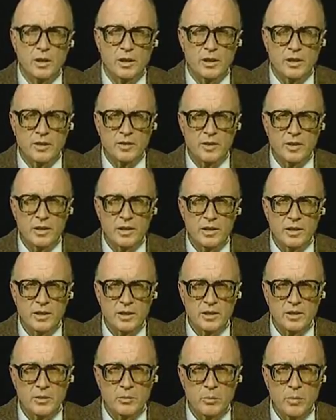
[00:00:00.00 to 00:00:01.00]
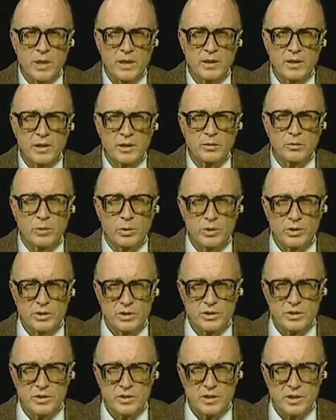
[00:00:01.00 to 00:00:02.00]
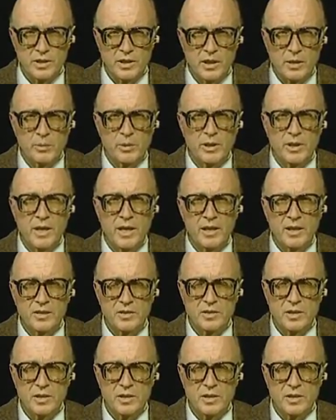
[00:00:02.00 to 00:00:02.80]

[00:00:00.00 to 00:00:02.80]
The Mondale voice is coming down.